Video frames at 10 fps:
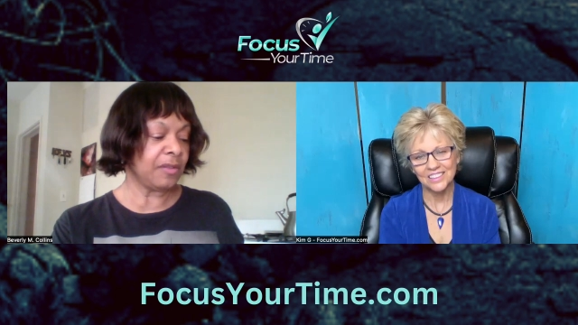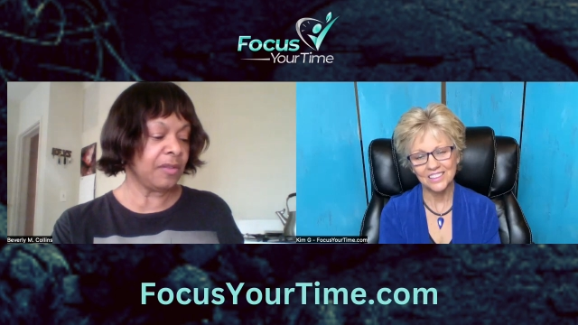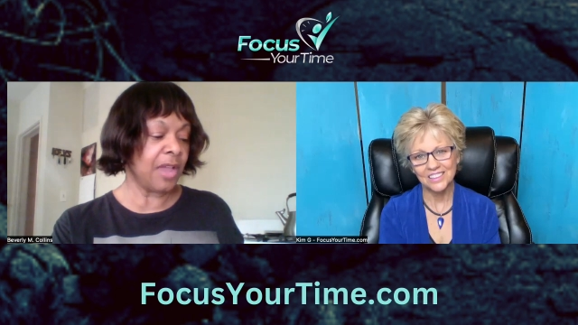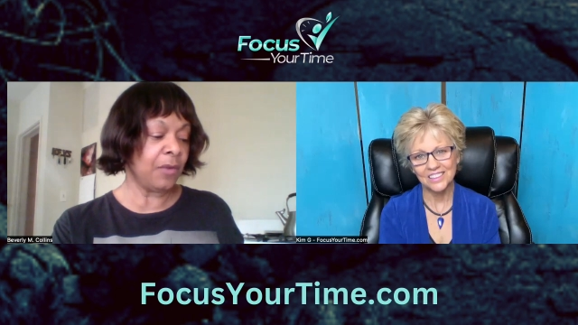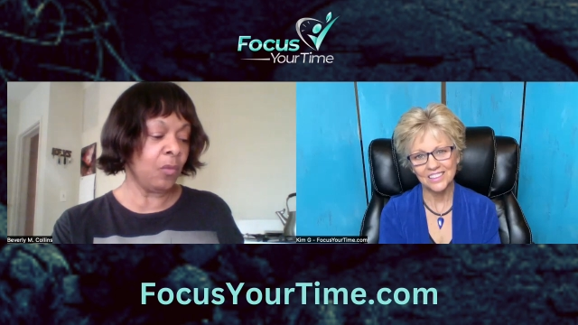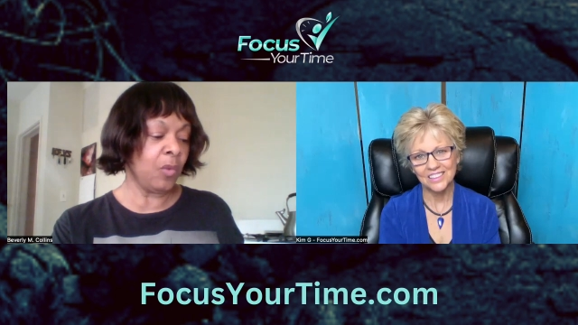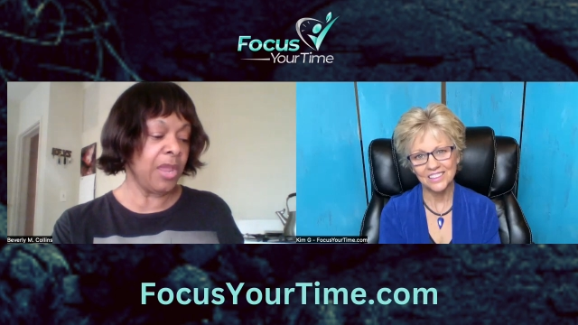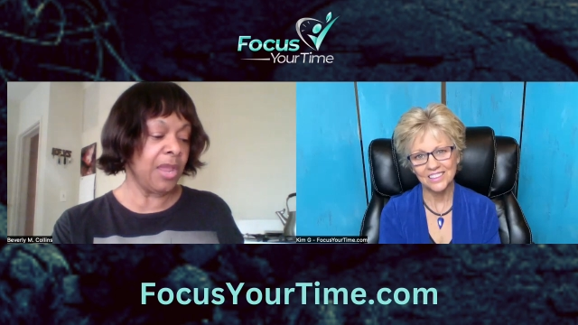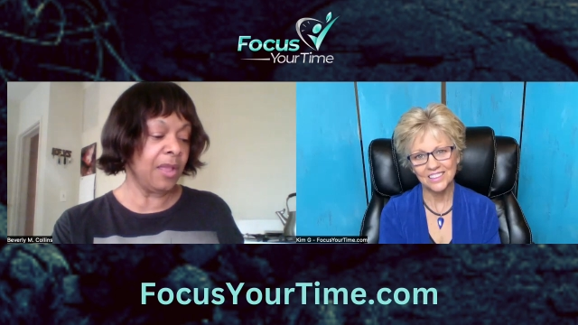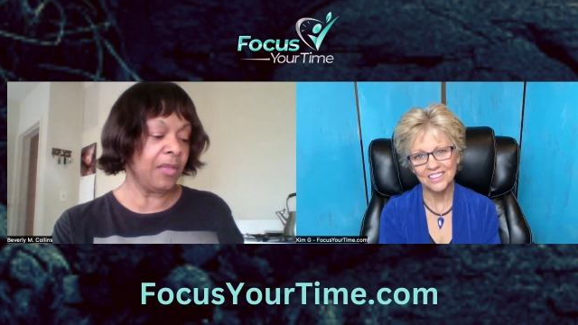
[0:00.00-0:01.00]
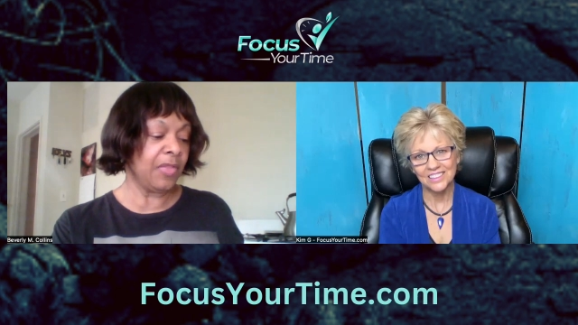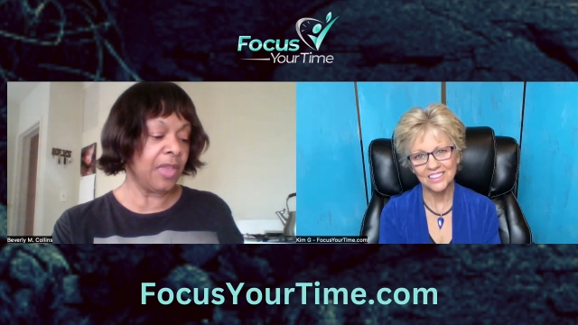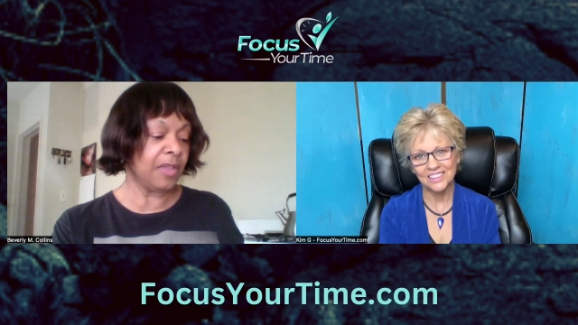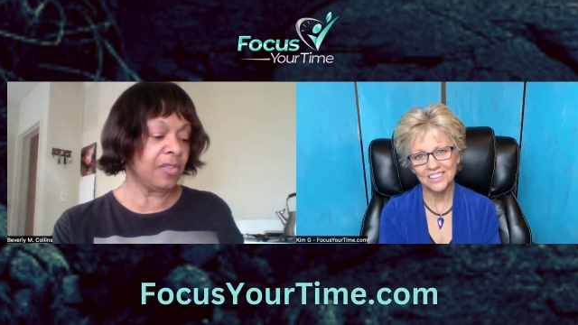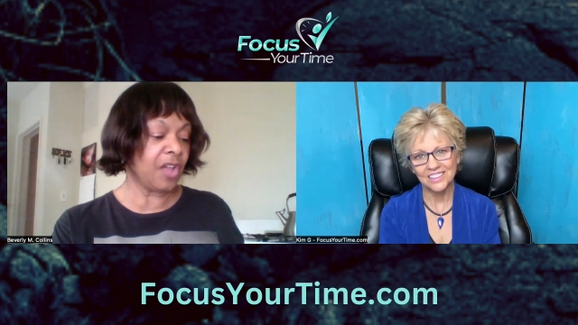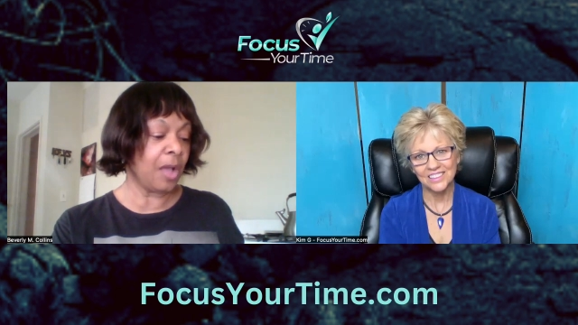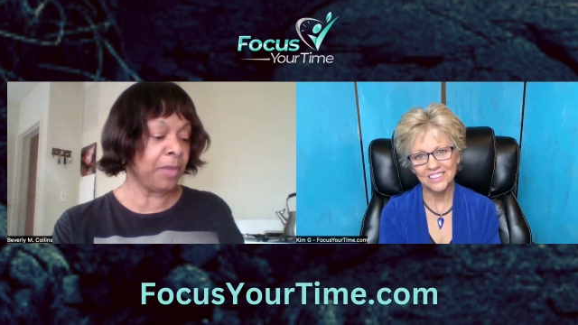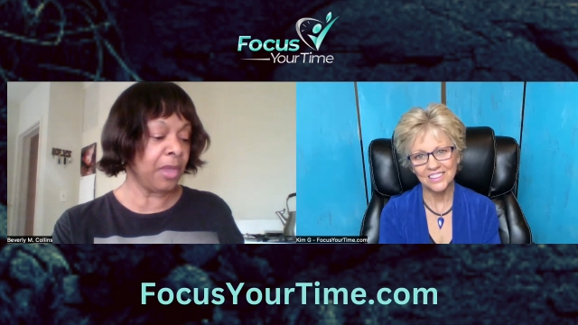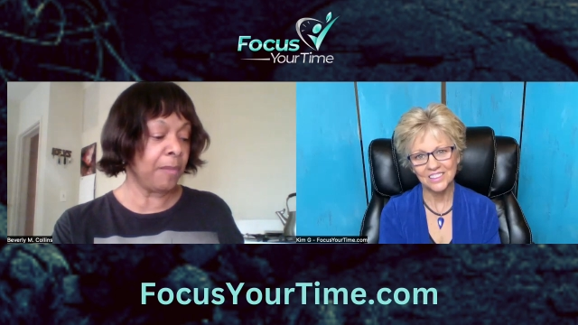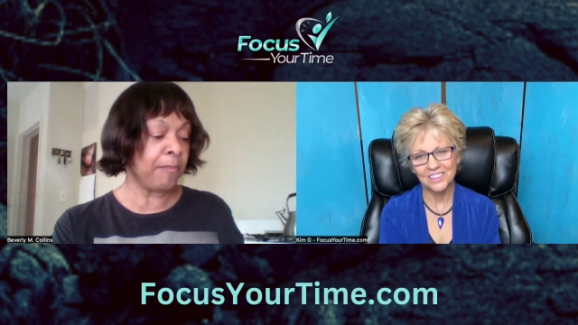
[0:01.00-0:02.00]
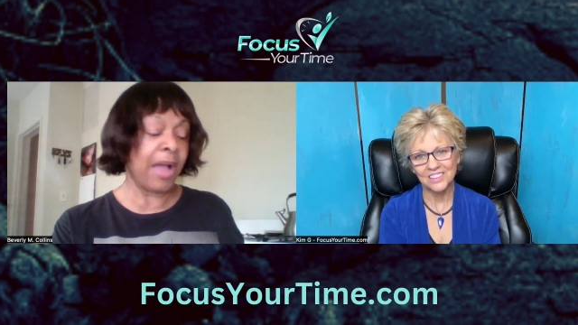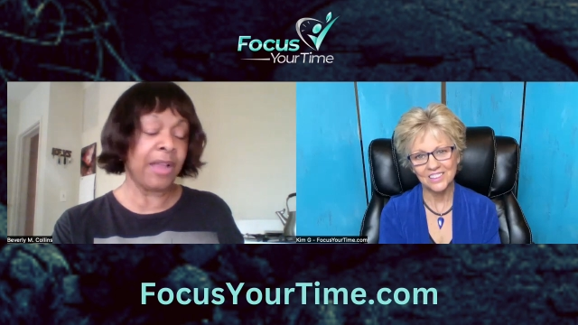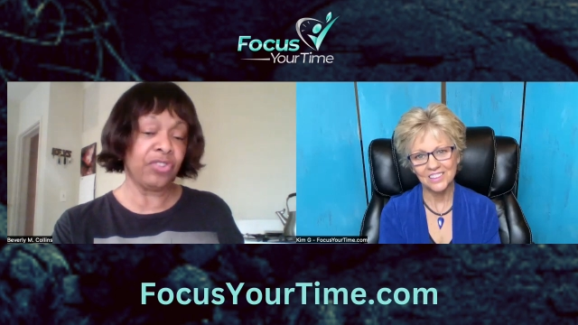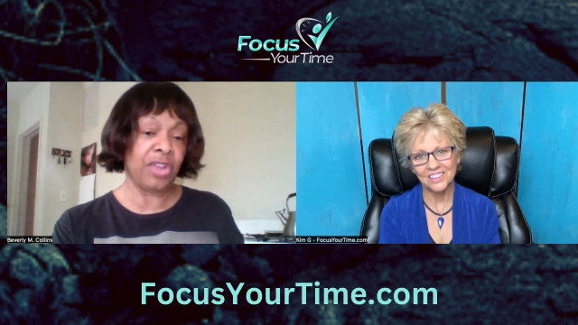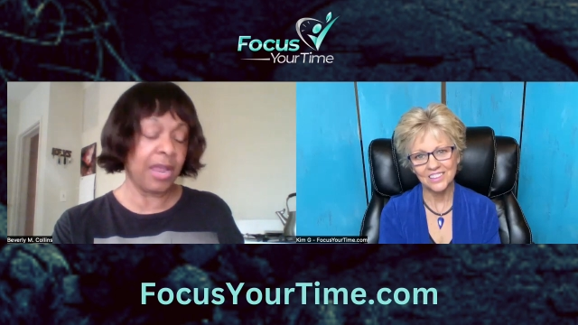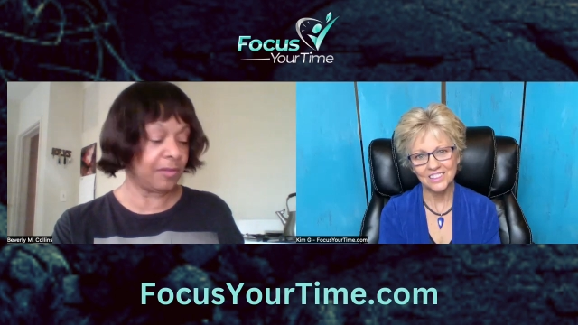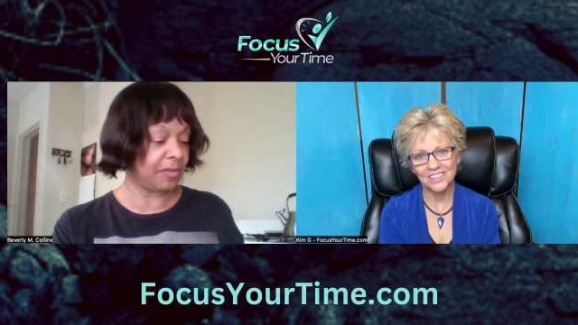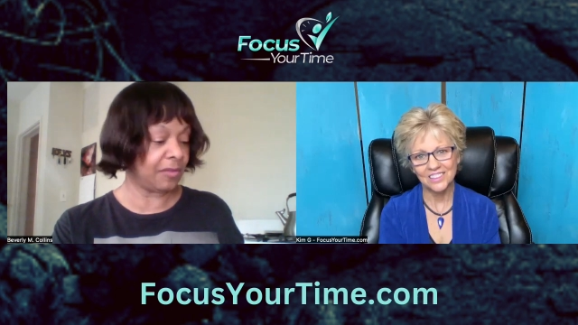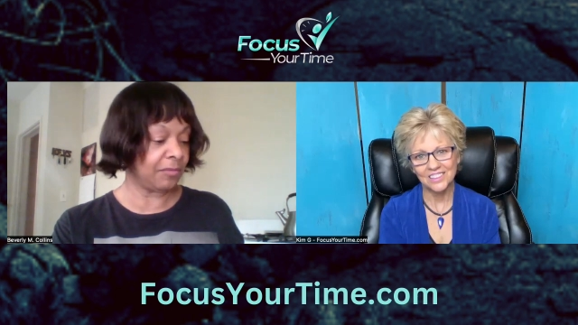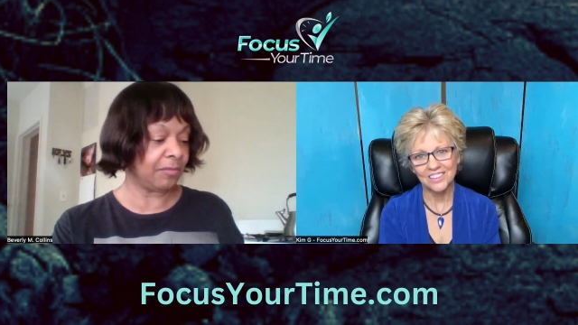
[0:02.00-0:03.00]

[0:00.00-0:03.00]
Speaker 1: yet we think it's coming by chance.